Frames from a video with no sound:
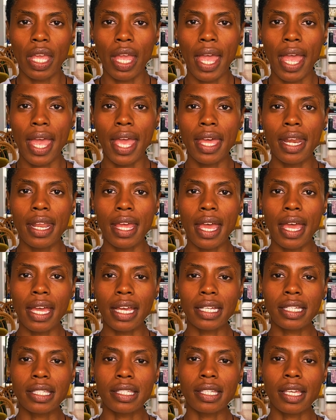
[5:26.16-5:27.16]
And
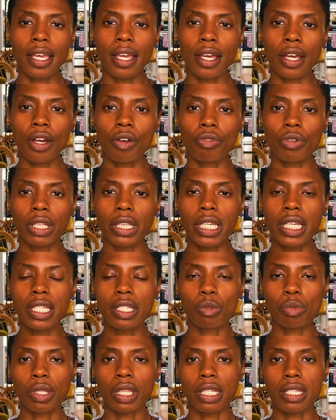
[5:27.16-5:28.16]
exhale,
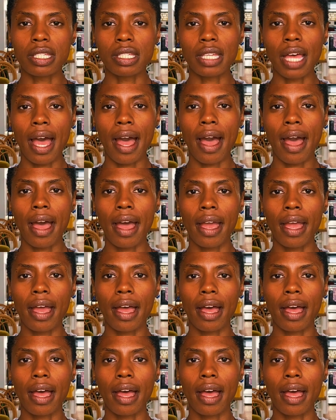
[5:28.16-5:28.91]
release with a sigh.